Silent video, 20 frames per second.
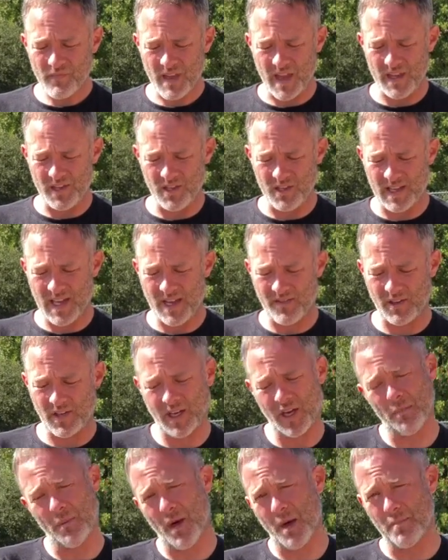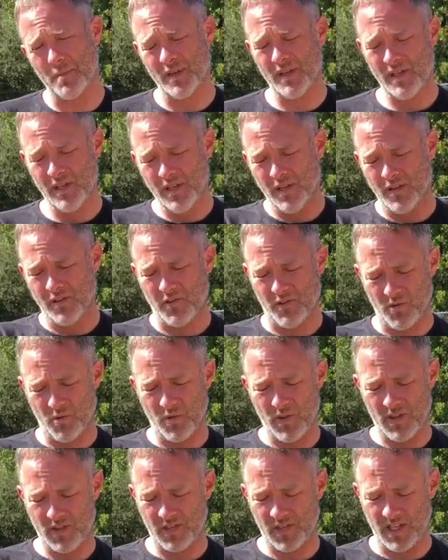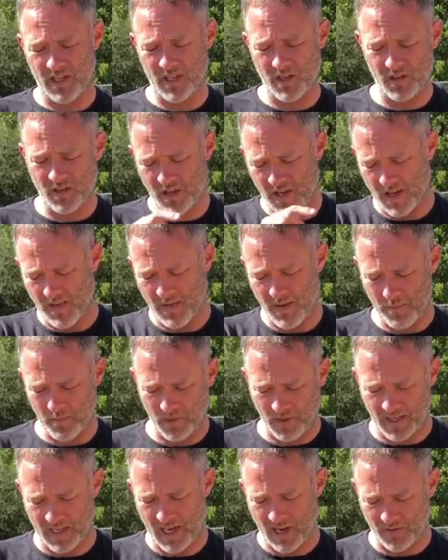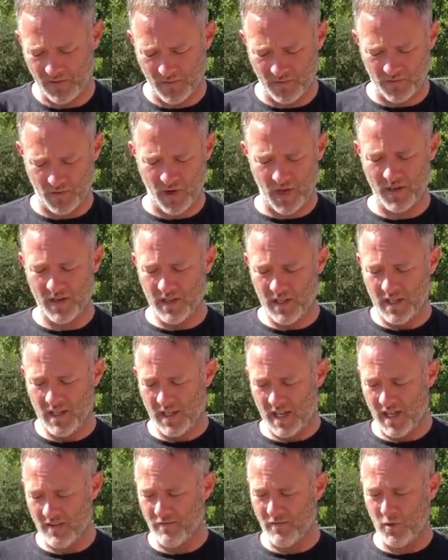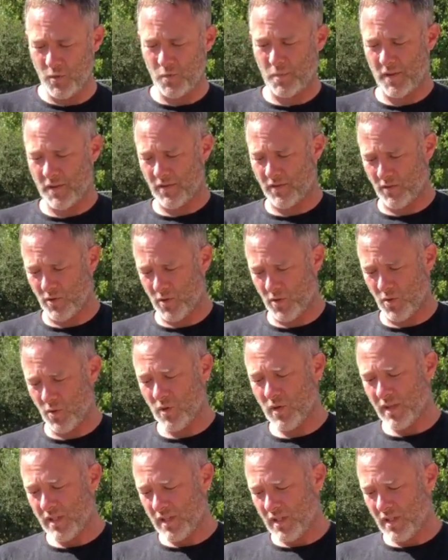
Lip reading: and you could have it come up through this here and then bring it out the front and loop it through